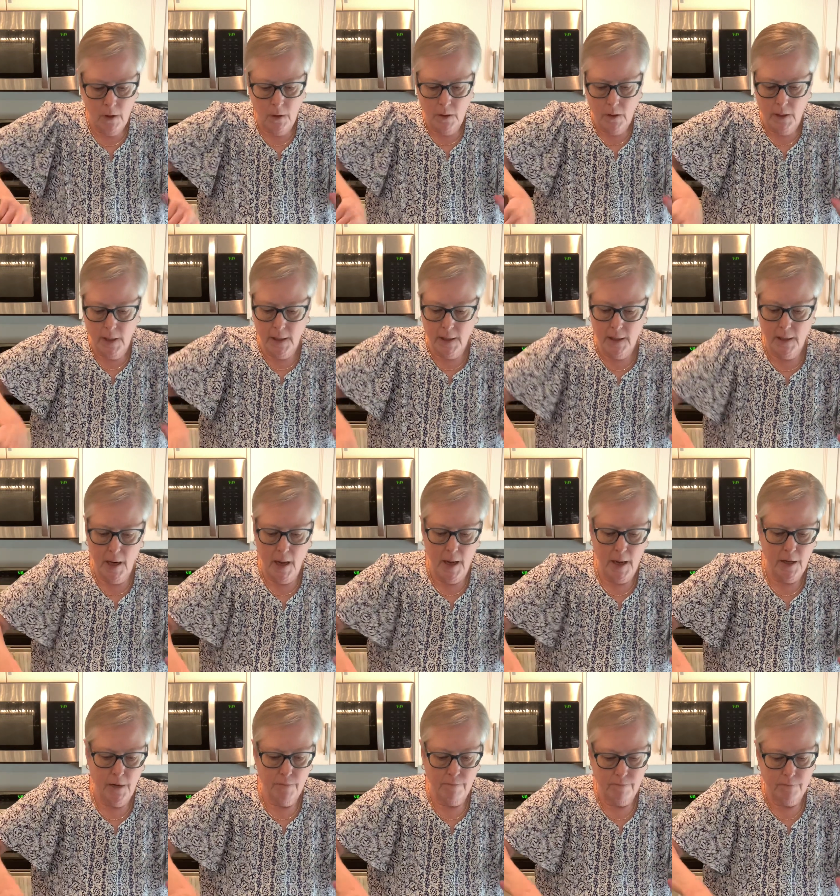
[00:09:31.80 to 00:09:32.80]
Nick and
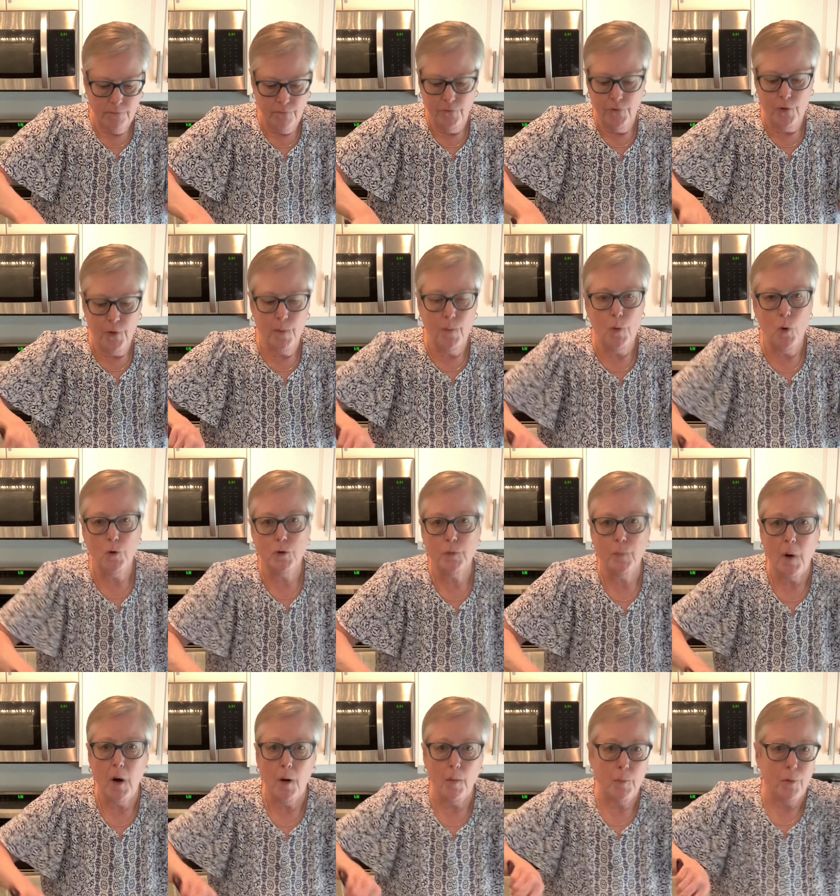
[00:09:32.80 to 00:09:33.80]
I, for the most
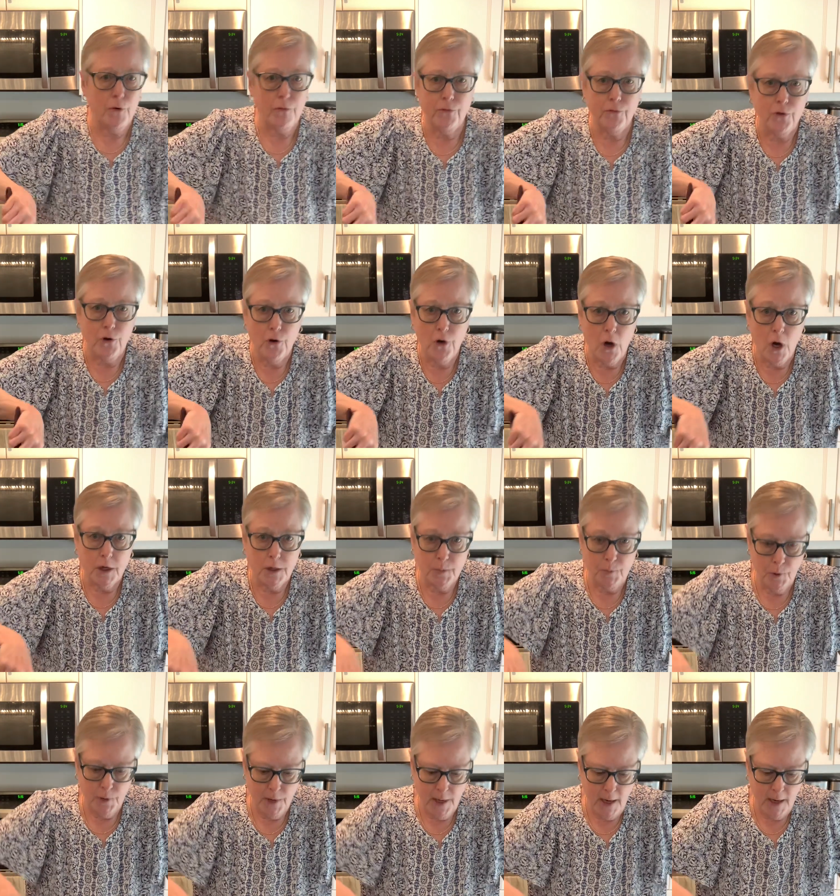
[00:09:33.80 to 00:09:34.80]
part, prefer not to
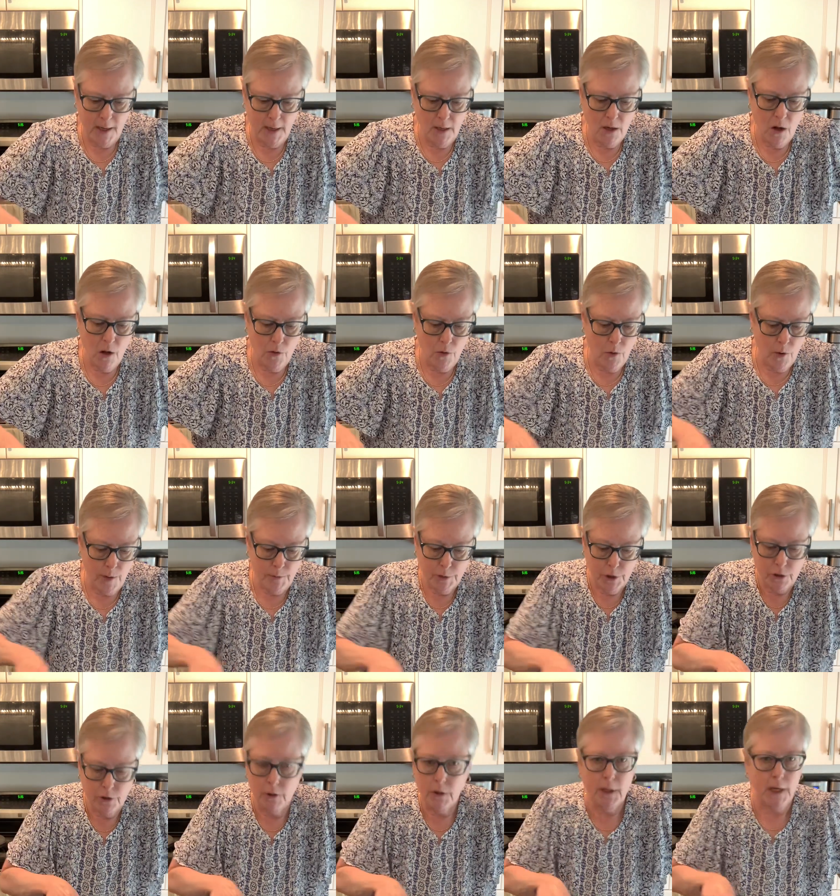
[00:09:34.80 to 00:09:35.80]
put that in, although I'm
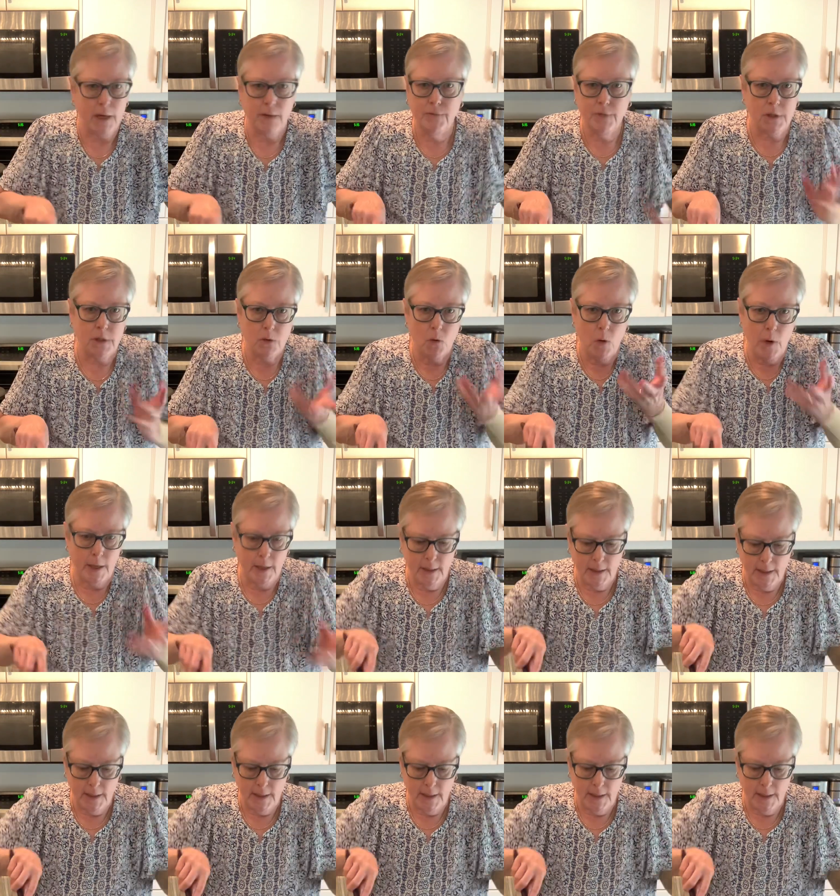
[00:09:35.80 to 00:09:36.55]
sure it gives it quite a